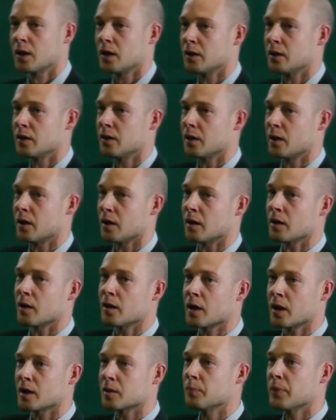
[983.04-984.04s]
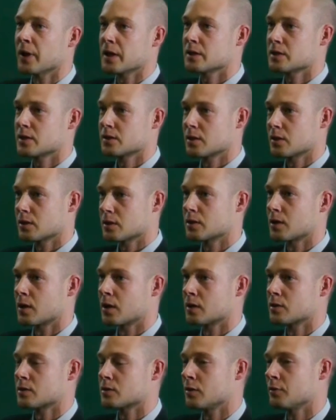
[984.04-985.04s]
And at best,
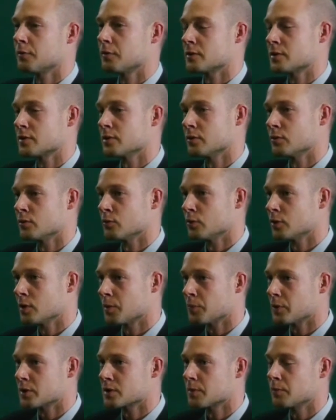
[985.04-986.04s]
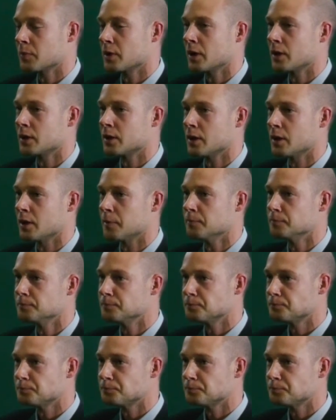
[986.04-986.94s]
science offers you the possibility